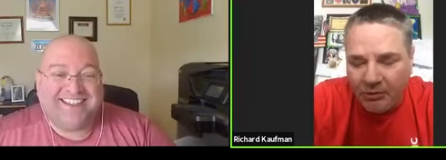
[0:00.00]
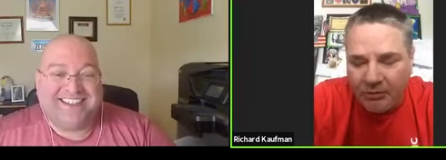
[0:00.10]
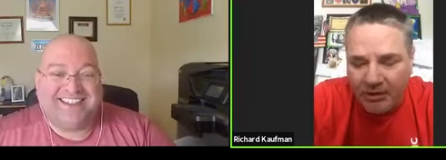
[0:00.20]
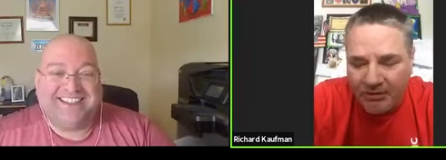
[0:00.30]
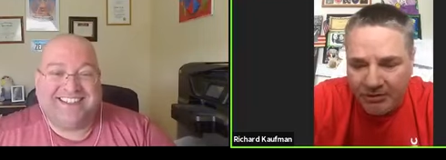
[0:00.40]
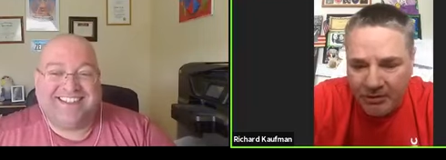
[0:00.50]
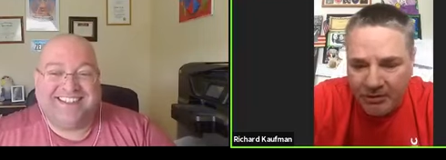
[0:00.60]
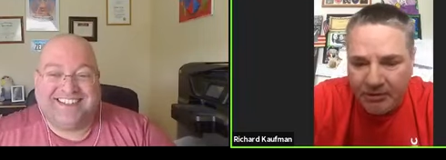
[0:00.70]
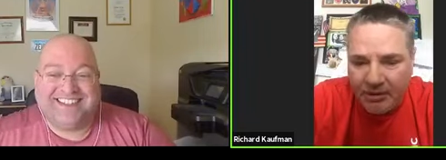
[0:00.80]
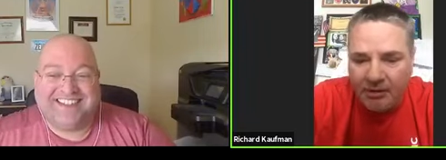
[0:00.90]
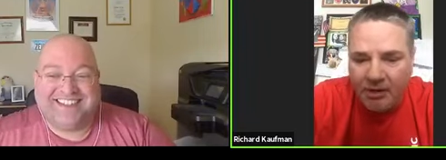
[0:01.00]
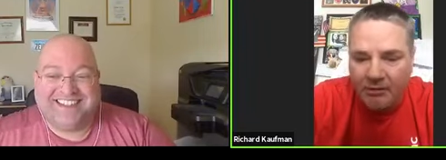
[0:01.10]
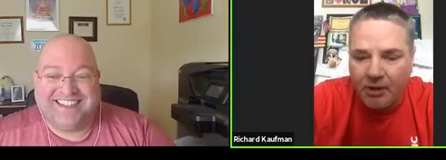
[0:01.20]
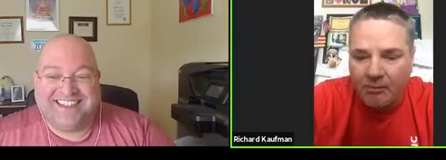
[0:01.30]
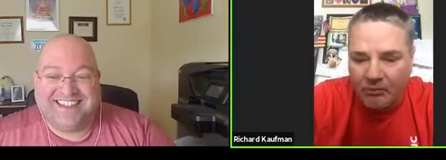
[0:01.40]
Speaker 1: listeners. I, I,
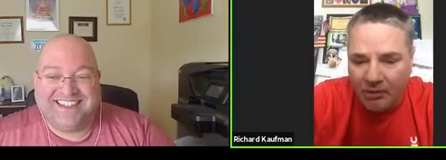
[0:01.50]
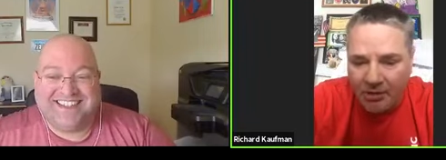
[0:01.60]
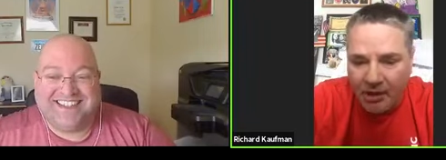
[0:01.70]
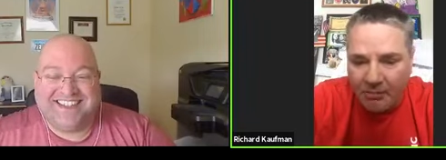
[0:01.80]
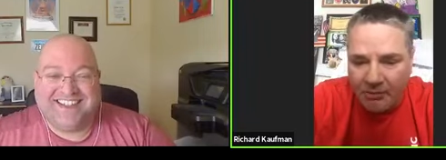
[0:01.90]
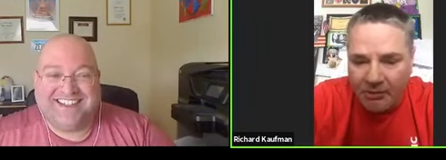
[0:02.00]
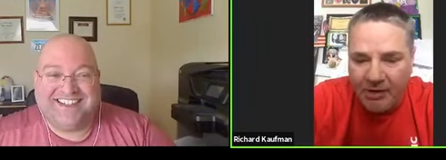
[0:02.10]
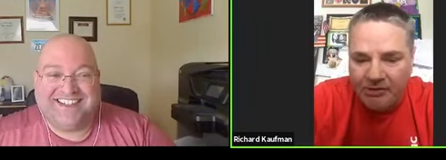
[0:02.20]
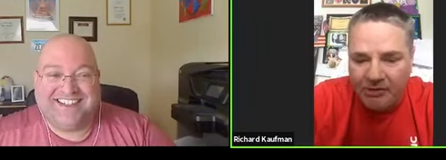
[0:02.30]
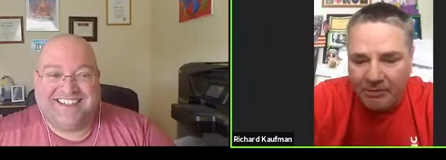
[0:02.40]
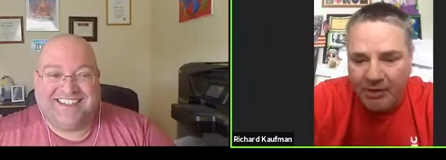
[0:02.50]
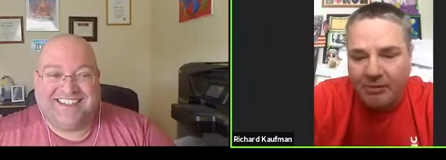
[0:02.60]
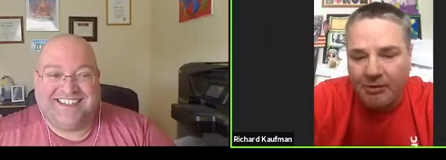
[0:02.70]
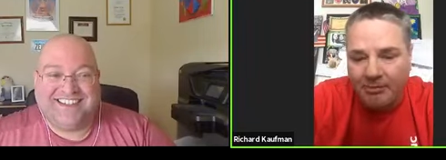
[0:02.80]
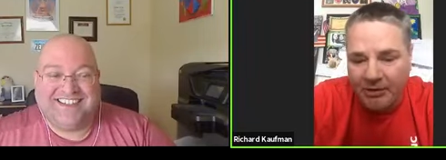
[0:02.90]
I'm really humbled to actually be able
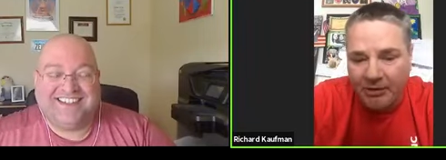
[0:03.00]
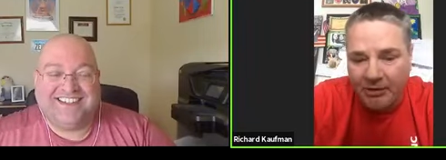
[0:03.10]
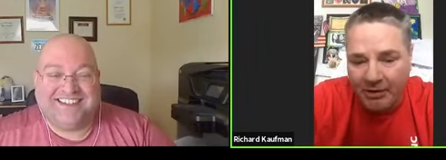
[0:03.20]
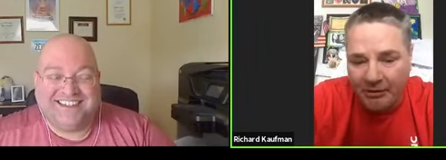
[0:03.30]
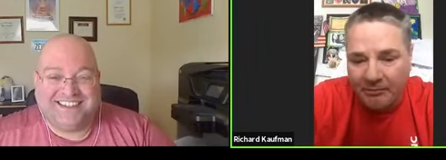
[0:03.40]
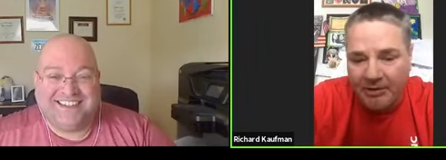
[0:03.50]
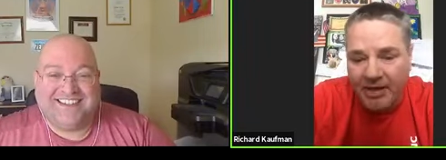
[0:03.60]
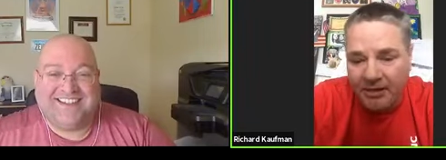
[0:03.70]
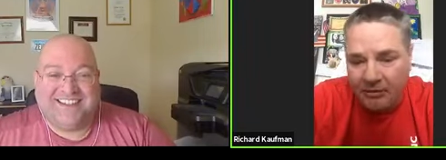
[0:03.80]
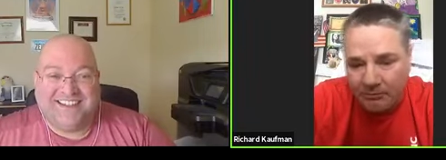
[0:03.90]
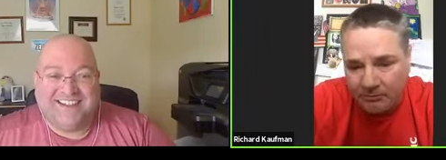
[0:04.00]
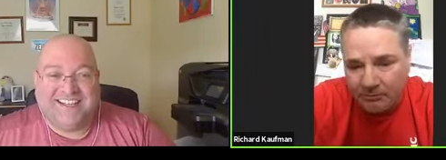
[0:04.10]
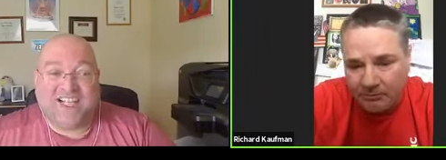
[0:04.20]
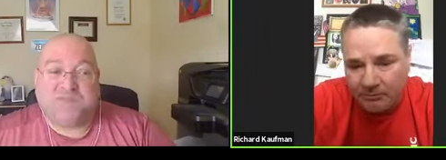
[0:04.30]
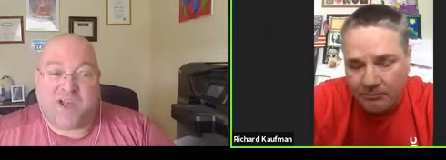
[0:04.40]
to be here today. Thank
Speaker 2: you.
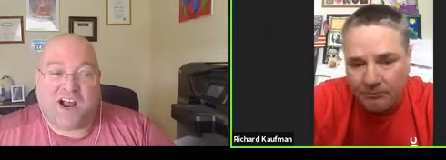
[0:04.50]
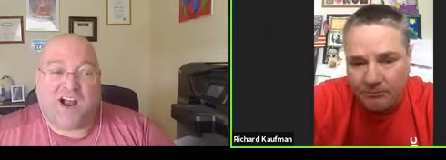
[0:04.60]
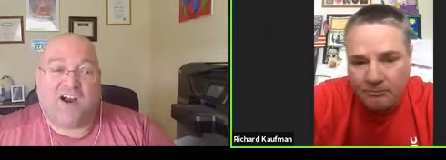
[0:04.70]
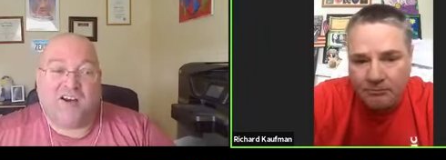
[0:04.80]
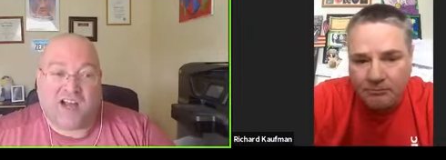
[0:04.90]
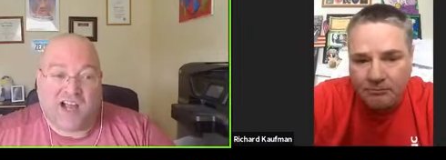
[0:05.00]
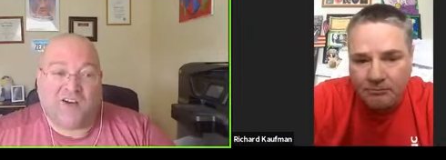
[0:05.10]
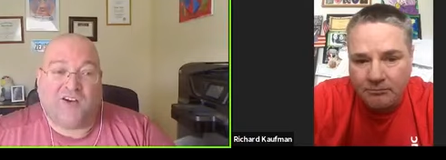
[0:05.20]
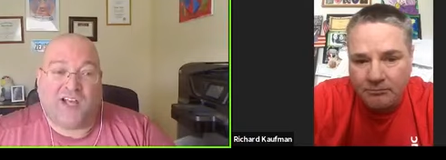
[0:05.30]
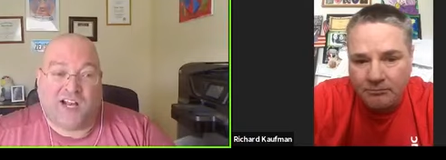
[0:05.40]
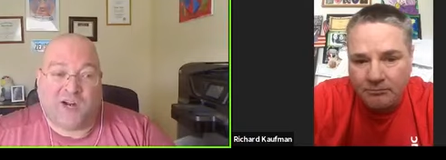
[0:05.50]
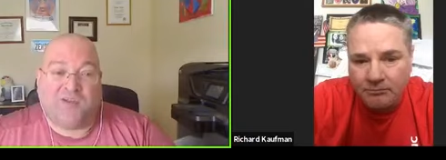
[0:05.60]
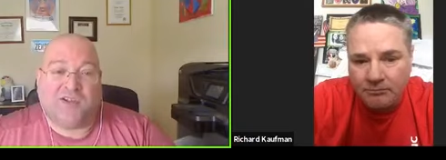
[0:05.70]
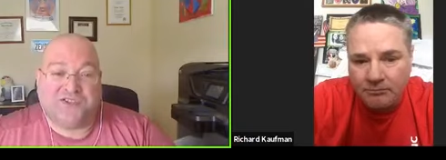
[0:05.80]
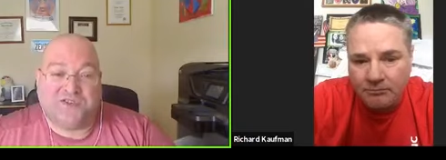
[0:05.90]
It's been our honor and our
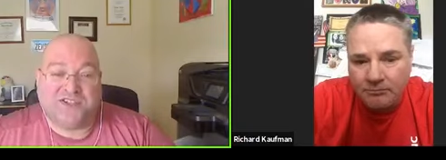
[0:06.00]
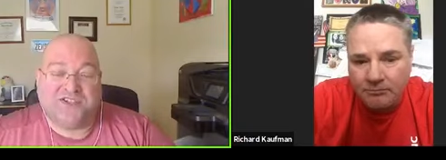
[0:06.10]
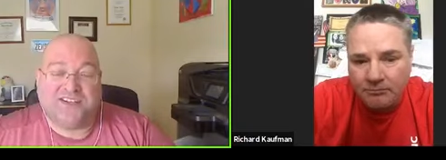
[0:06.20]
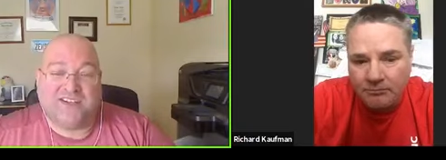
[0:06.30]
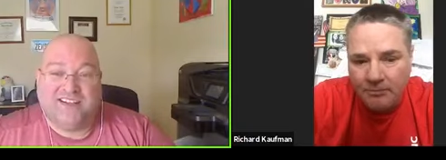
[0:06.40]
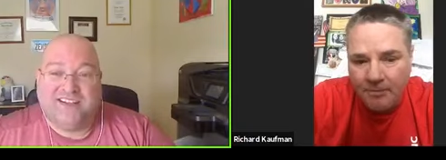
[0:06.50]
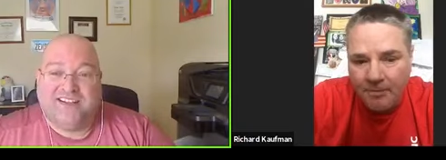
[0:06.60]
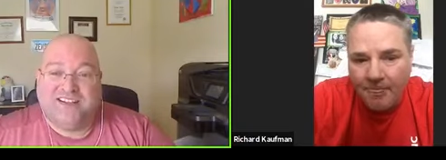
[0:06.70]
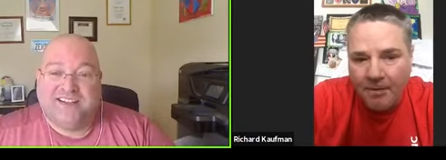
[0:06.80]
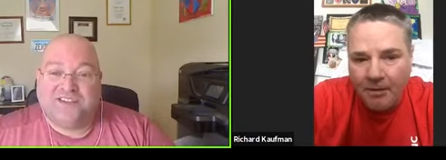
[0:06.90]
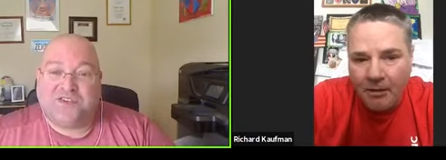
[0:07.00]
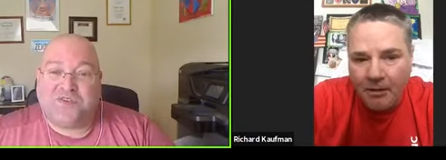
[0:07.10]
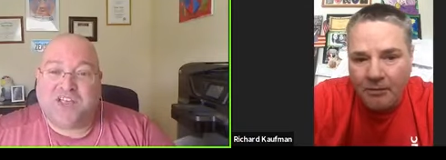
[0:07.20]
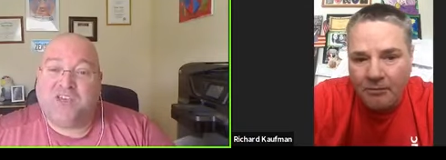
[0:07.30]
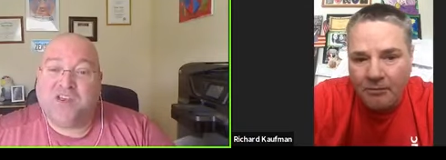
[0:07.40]
pleasure, Richard. So
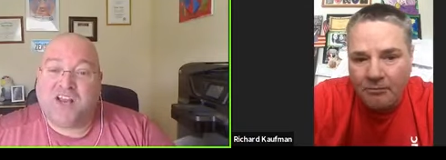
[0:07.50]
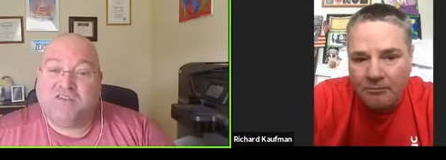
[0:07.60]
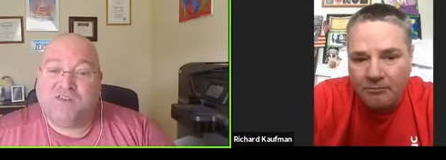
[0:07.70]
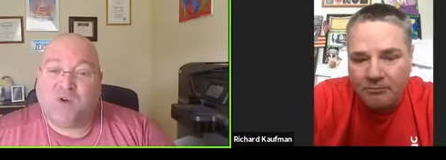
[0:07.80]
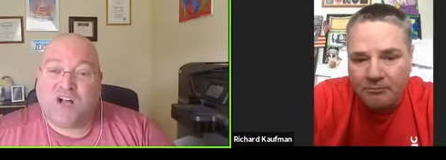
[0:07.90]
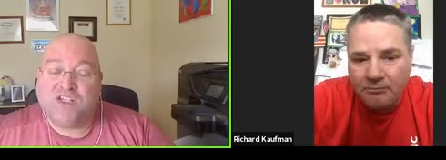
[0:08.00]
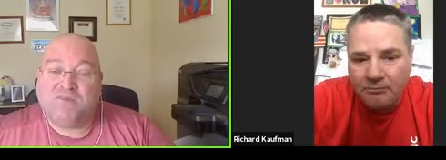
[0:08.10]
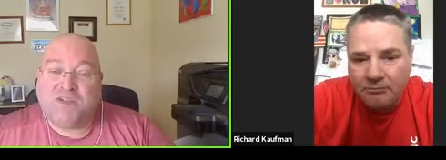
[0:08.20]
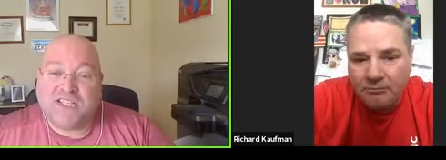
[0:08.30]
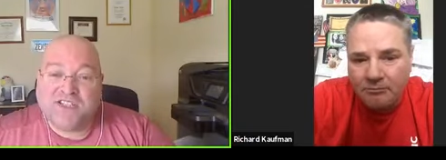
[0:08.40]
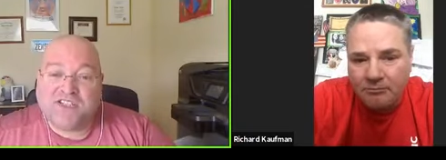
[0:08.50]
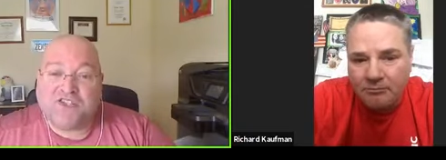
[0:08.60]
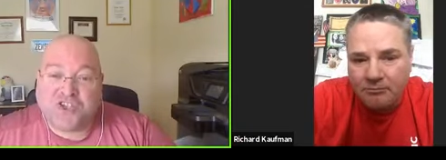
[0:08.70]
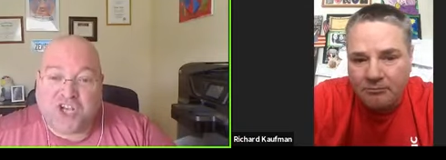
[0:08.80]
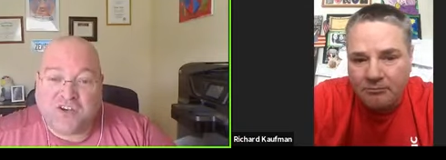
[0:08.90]
thank you again for watching. Please
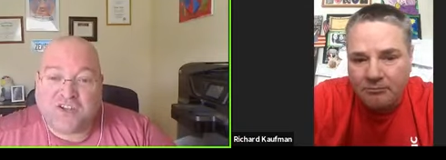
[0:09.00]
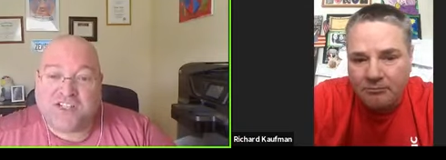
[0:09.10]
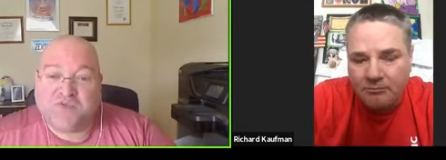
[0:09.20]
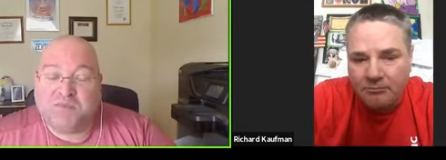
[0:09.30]
share this with